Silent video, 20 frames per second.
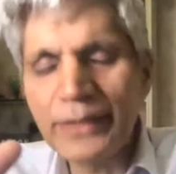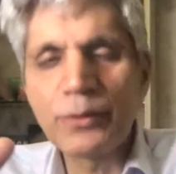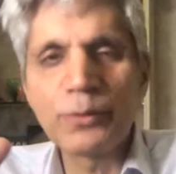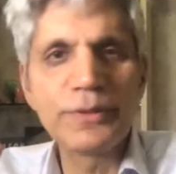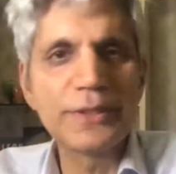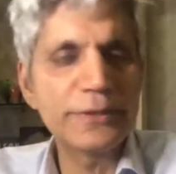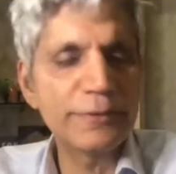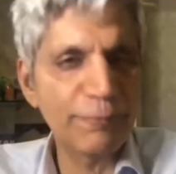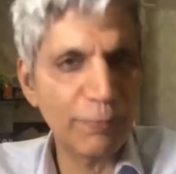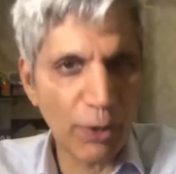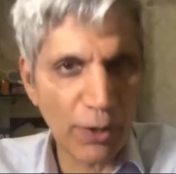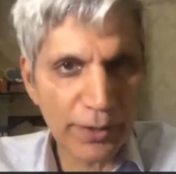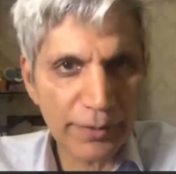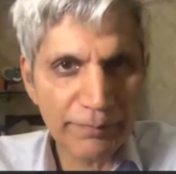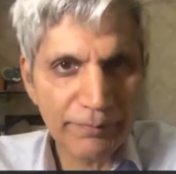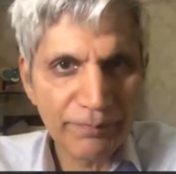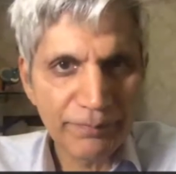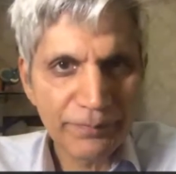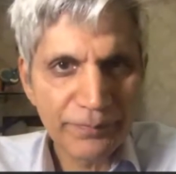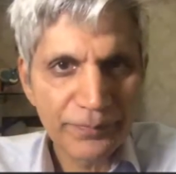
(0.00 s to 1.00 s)
through this fog.
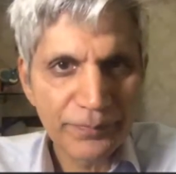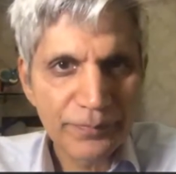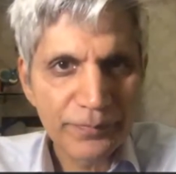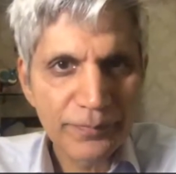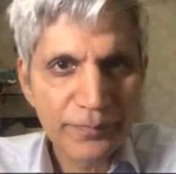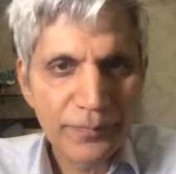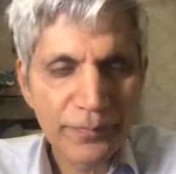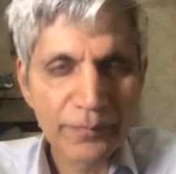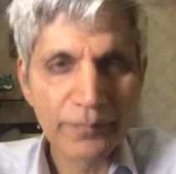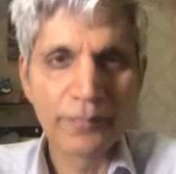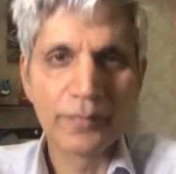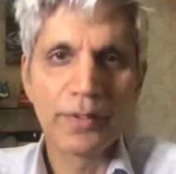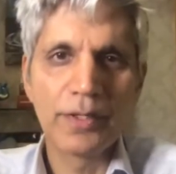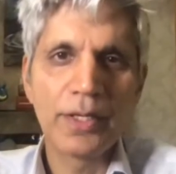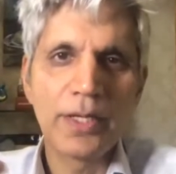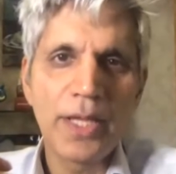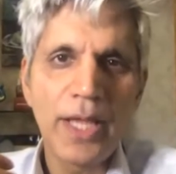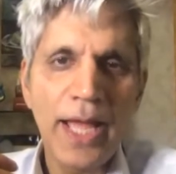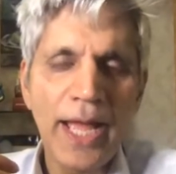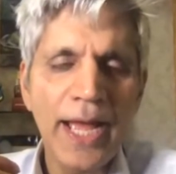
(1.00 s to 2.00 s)

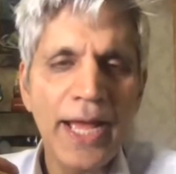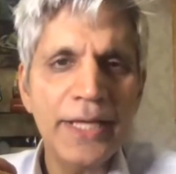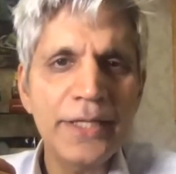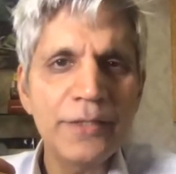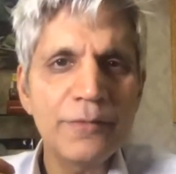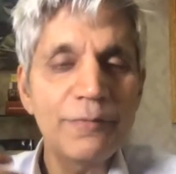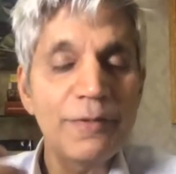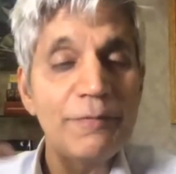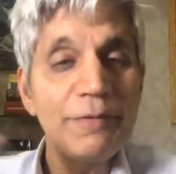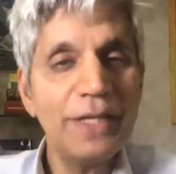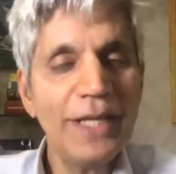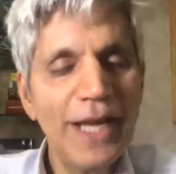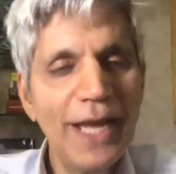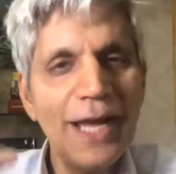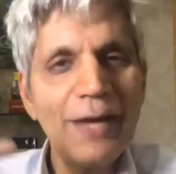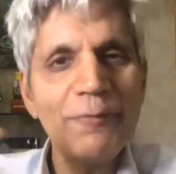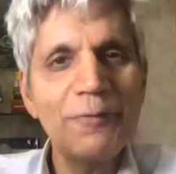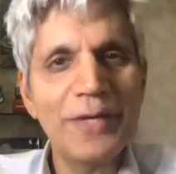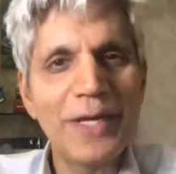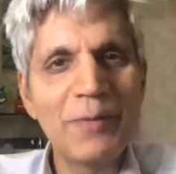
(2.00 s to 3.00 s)
And we will
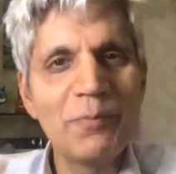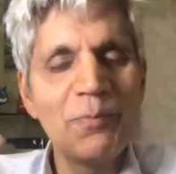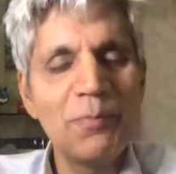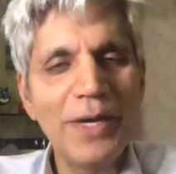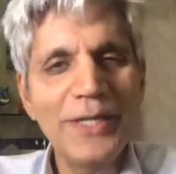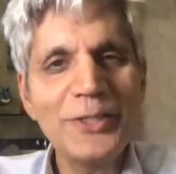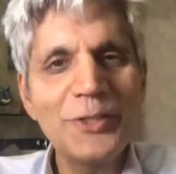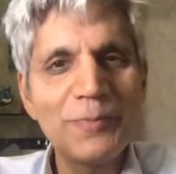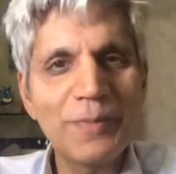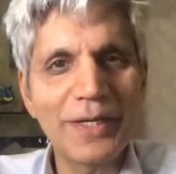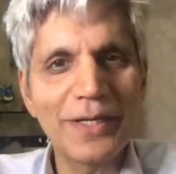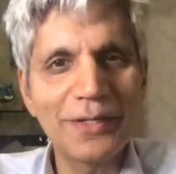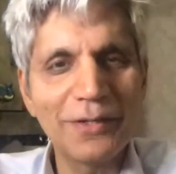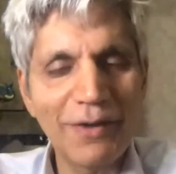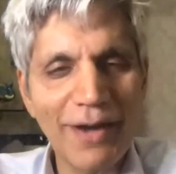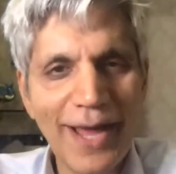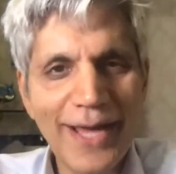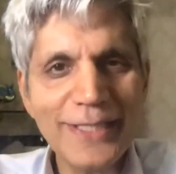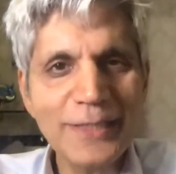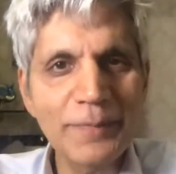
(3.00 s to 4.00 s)
have a much better
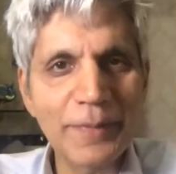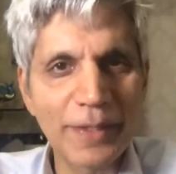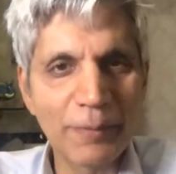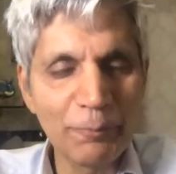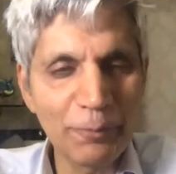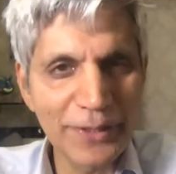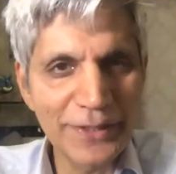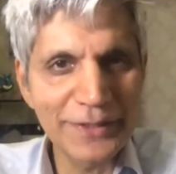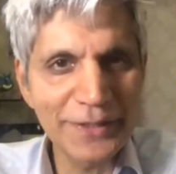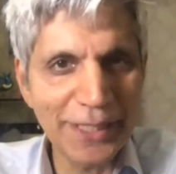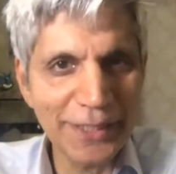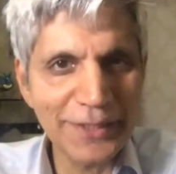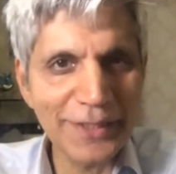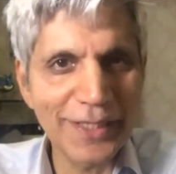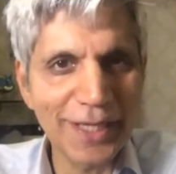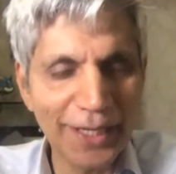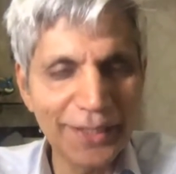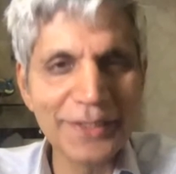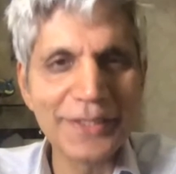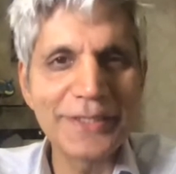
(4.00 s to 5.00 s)
grasp and appreciation
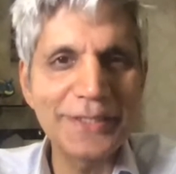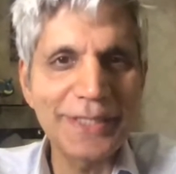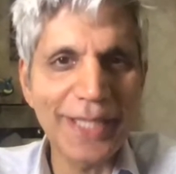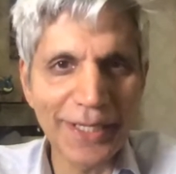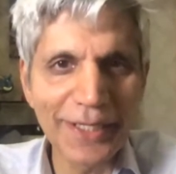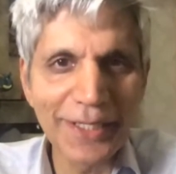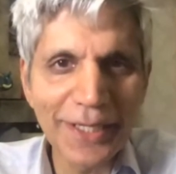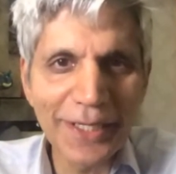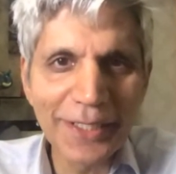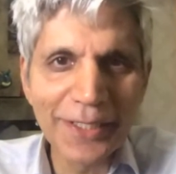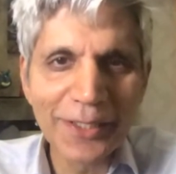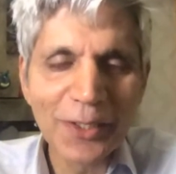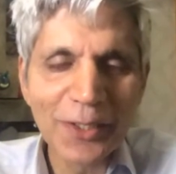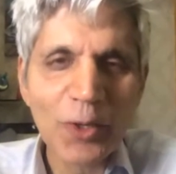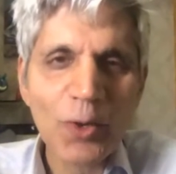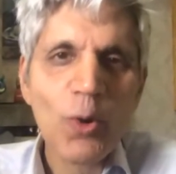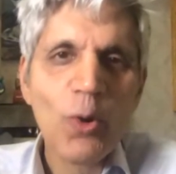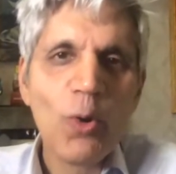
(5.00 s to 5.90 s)
and understanding